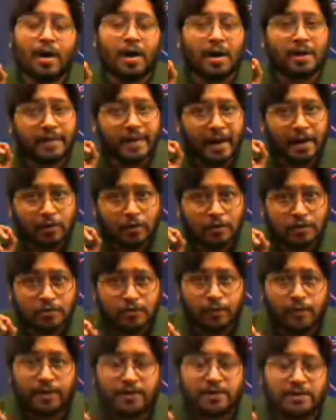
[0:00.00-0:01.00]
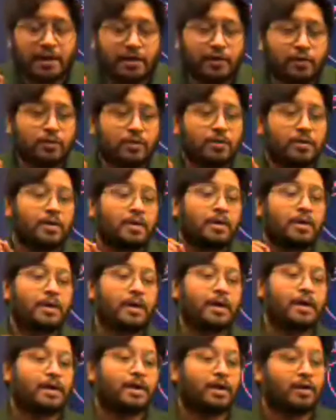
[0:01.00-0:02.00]
That also will tell you.
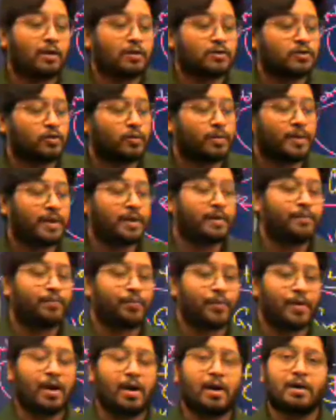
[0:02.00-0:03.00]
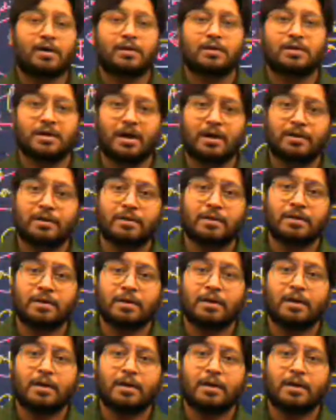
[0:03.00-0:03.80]
It can also be done